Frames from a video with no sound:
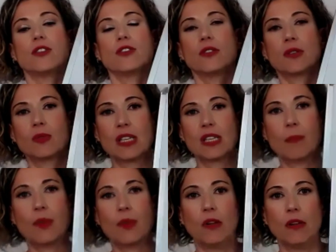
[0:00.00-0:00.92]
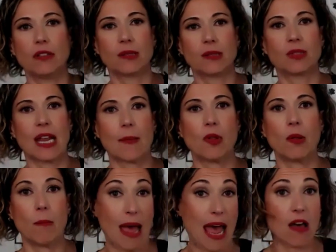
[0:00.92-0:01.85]
and do some sample some
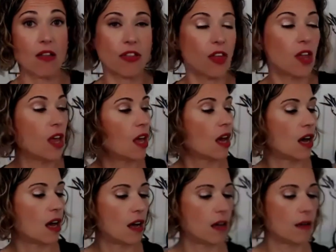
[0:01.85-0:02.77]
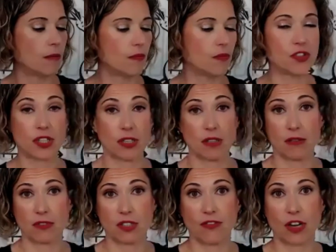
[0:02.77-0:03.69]
sample math um,
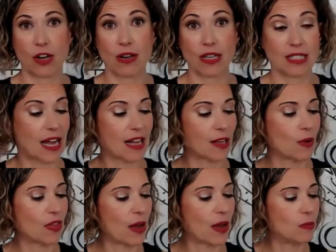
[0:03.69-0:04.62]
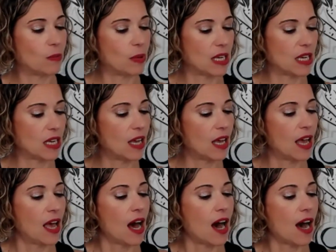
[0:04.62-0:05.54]
to to figure out exactly what that would be.
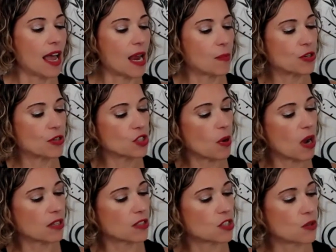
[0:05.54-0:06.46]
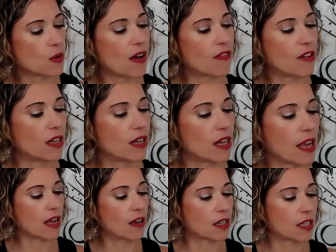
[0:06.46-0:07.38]
Uh, hey, producer Potts, do you have a, a
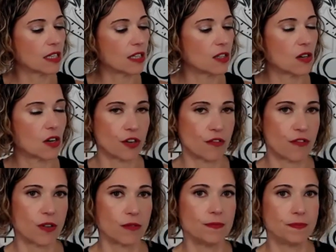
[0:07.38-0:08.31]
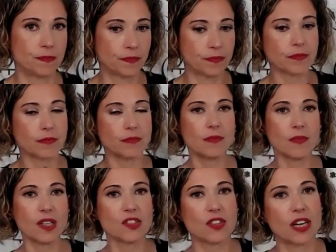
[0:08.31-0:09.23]
calculator on your phone?
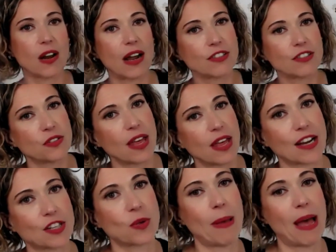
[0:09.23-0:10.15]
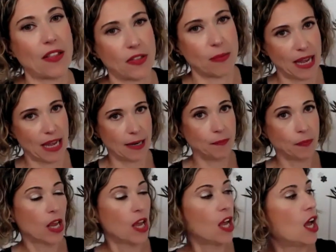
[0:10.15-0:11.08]
So I have I to do. do actual math in my head.
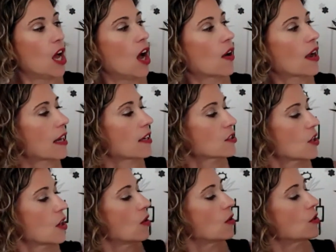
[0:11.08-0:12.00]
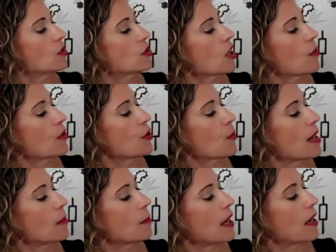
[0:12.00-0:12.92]
Okay, yeah. so you start with your
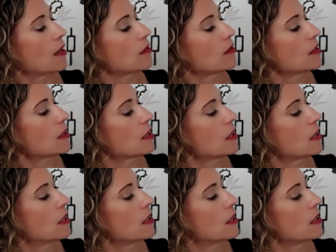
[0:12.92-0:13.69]
weight in pounds.